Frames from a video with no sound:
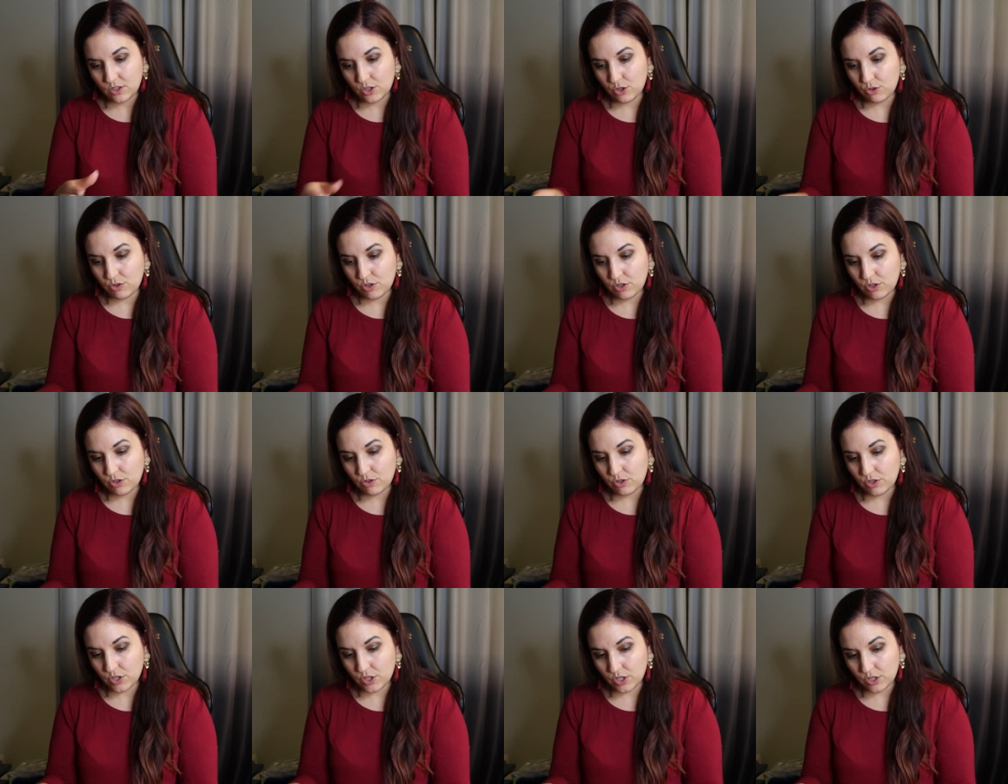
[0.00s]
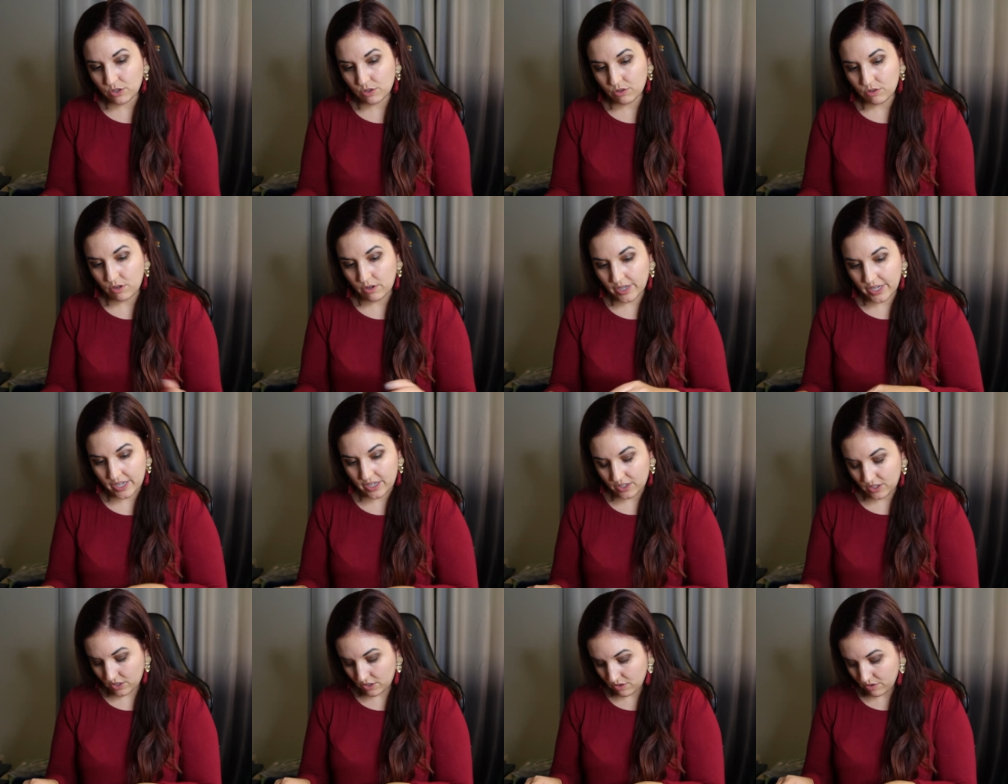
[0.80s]
Do, do, do, do, do.
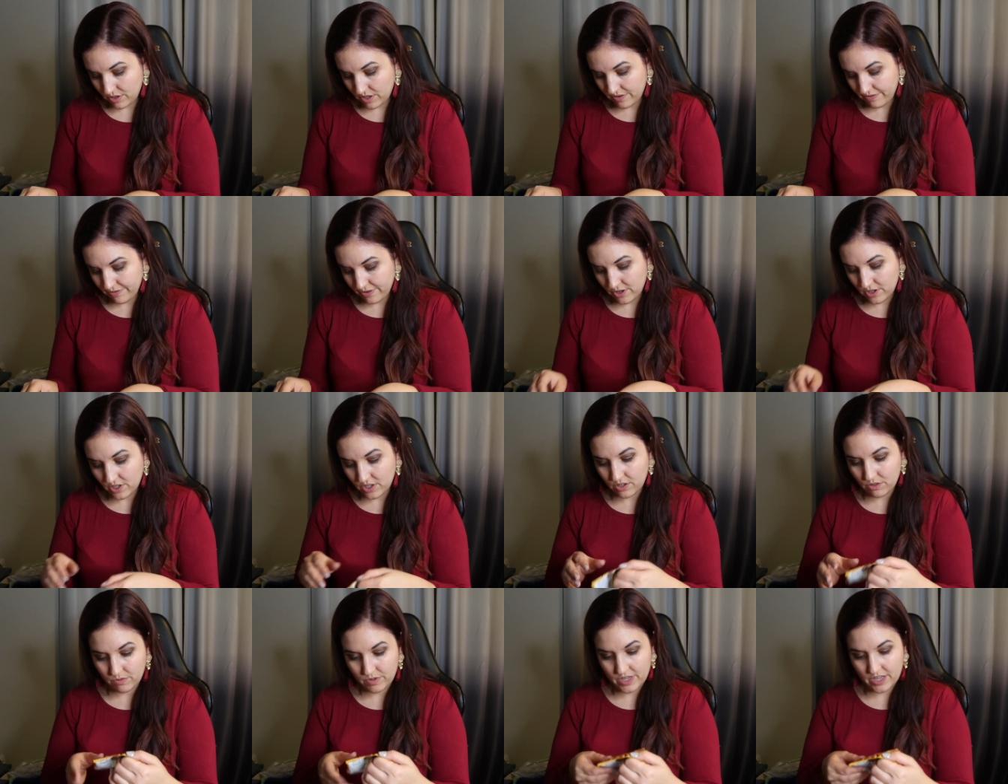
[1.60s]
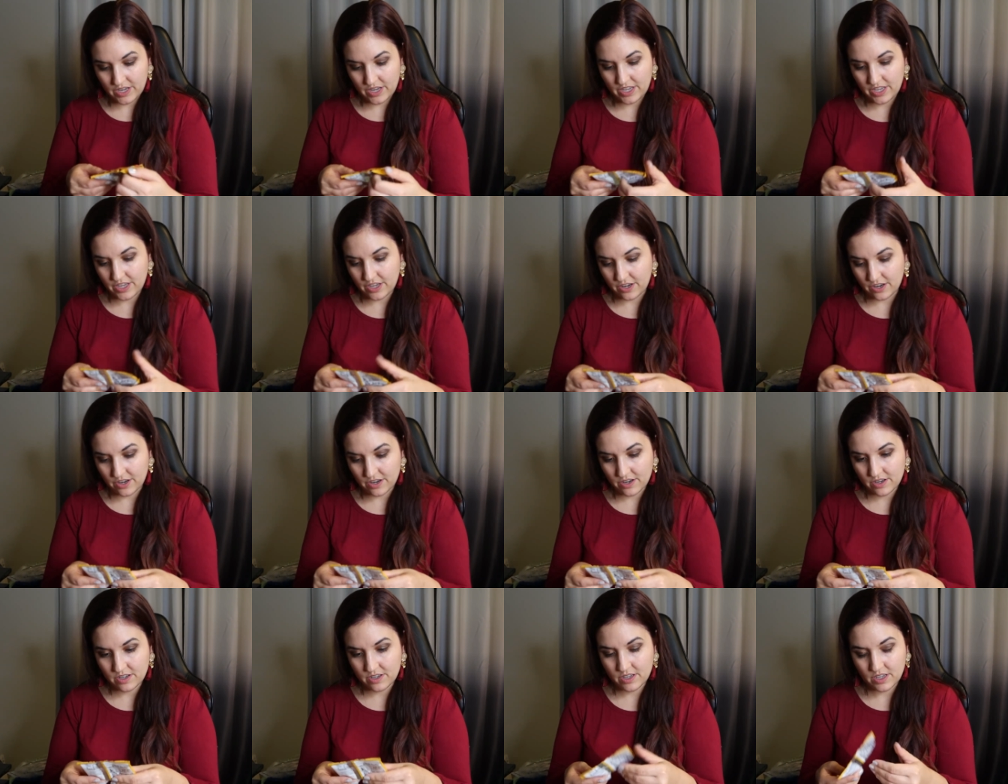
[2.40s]
Okay, so the first one
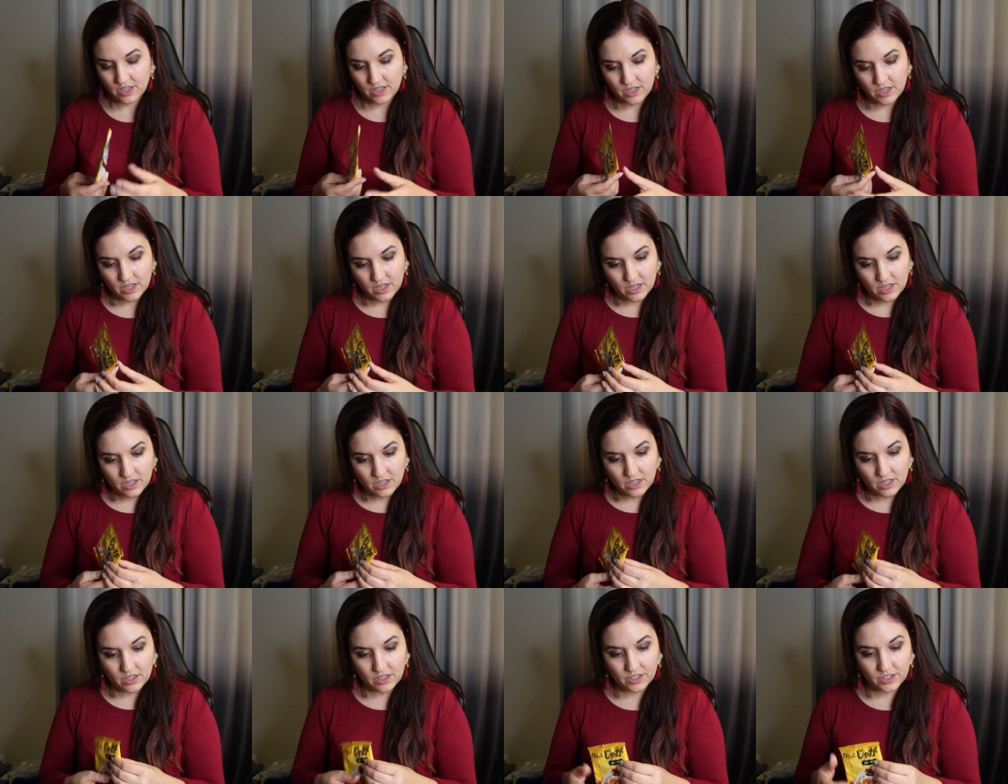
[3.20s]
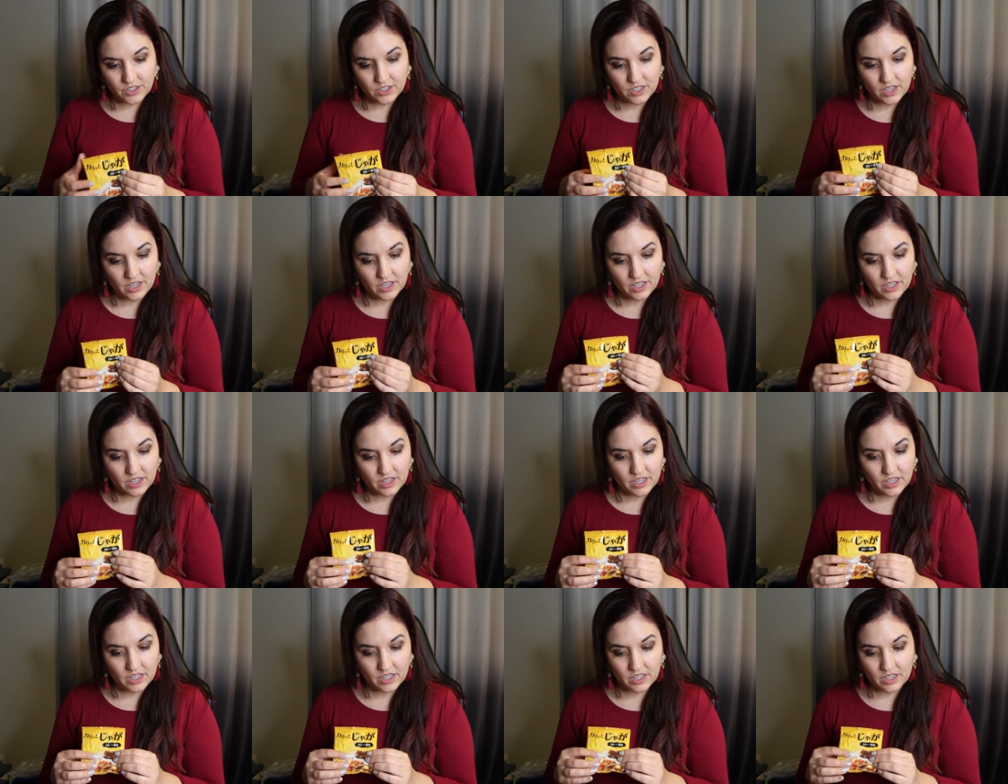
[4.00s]
here, it looks
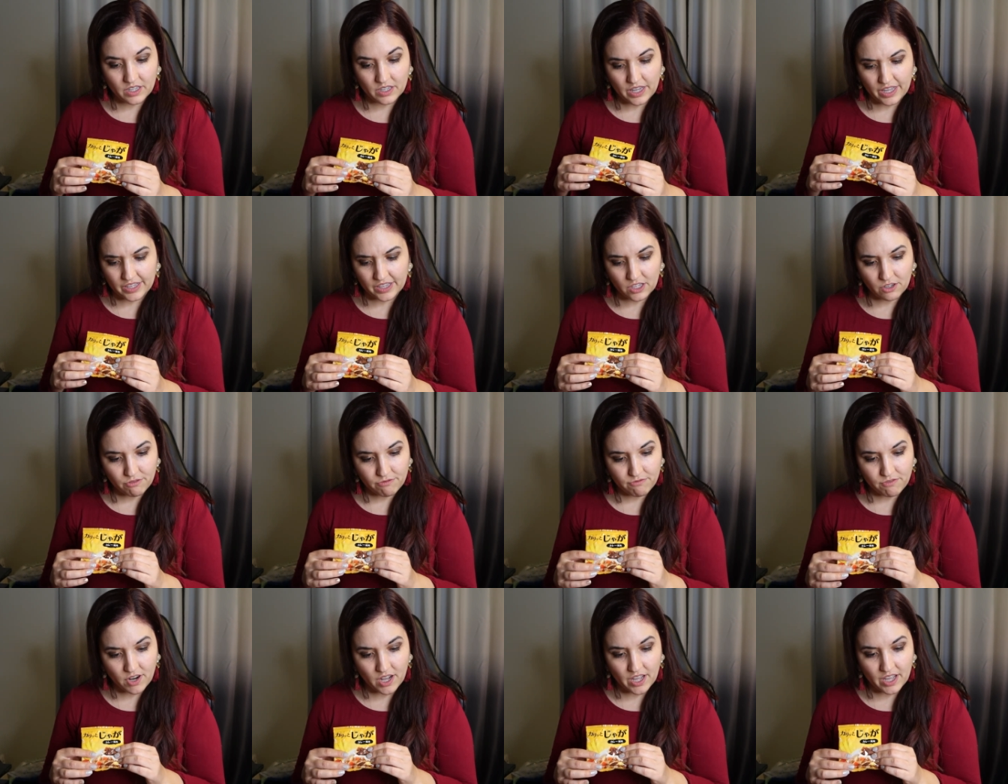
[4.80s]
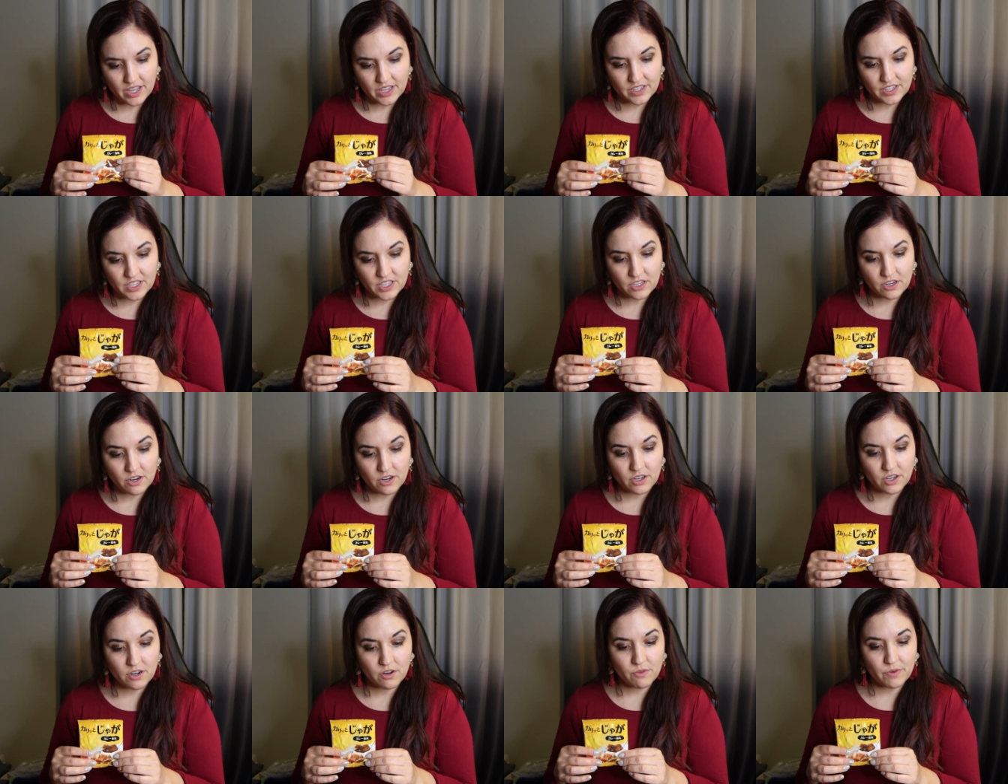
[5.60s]
like the like little fries. These
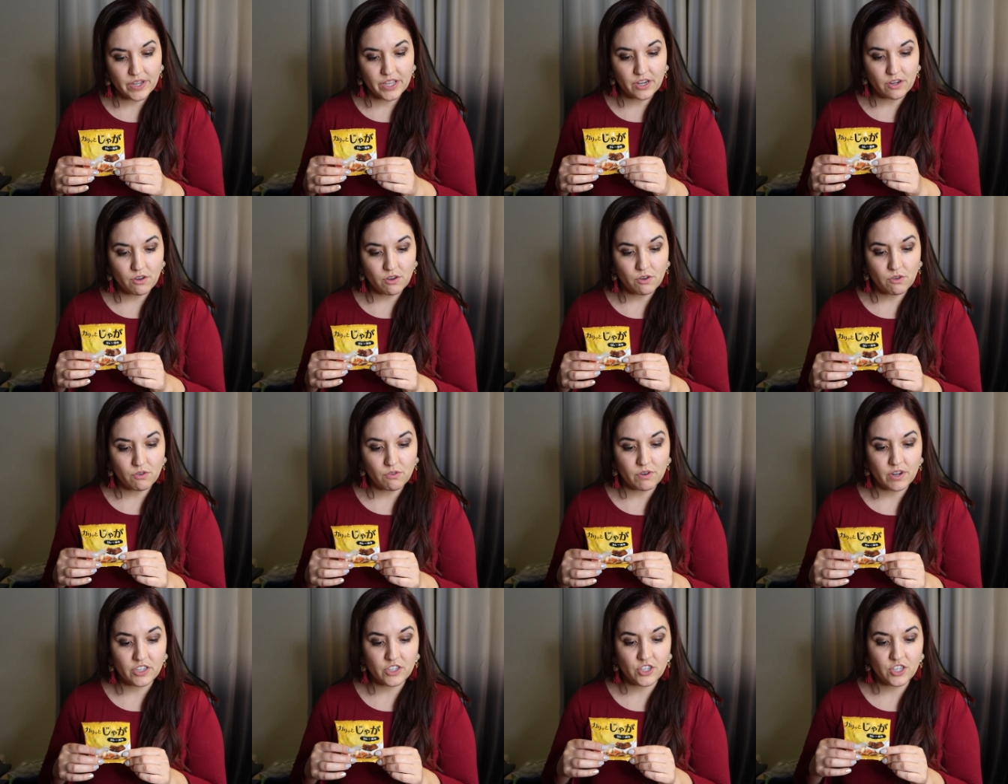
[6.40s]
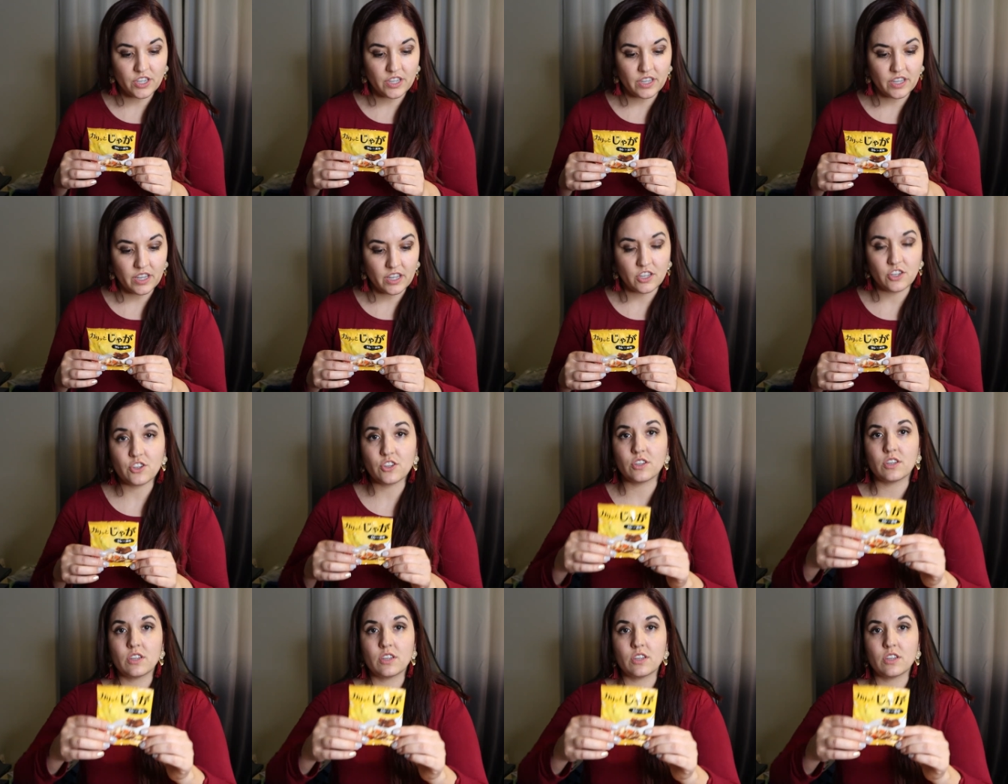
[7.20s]
are Karitto Crunchy